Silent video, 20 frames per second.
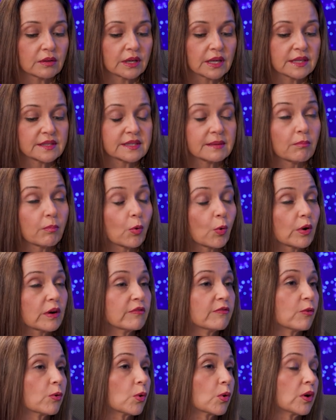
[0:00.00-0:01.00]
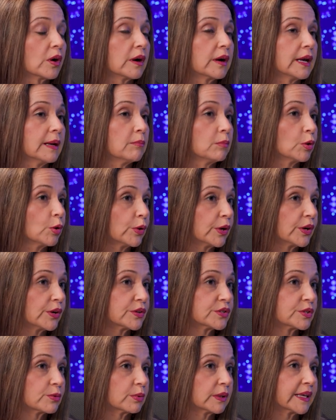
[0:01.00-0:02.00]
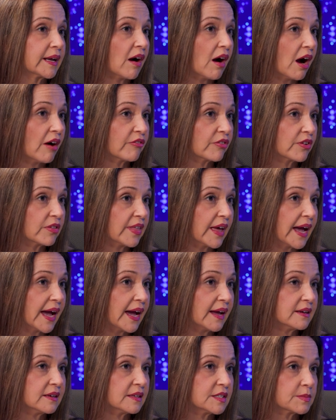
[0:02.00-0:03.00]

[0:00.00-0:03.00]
it's important for employers to really offer that,